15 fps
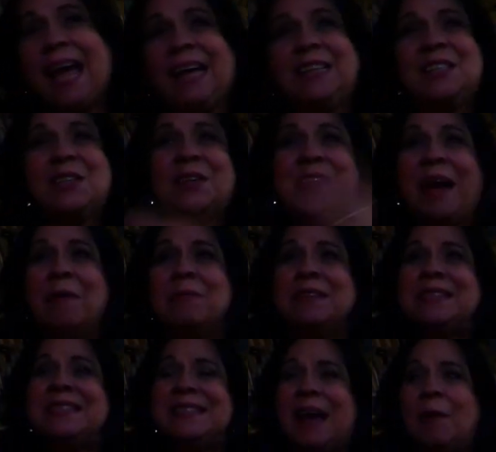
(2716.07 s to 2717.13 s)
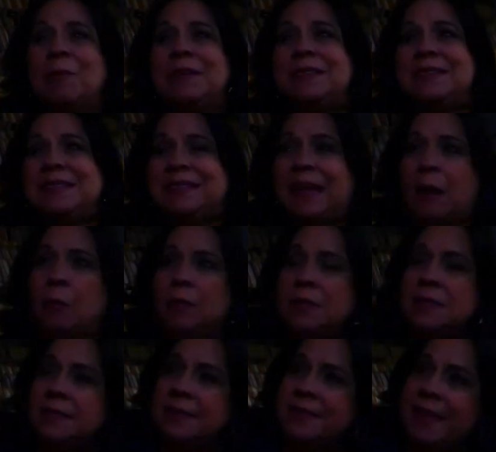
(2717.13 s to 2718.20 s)
And so that was that was that
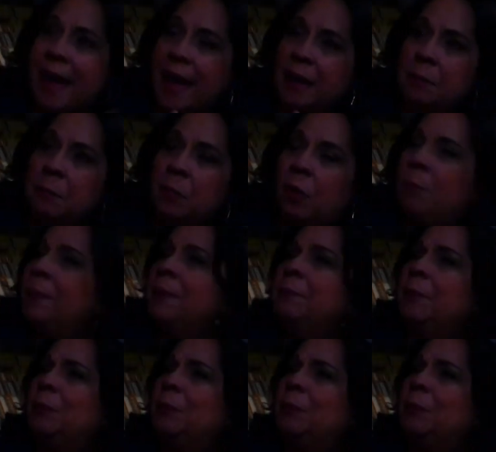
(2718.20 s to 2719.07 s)
was that moment,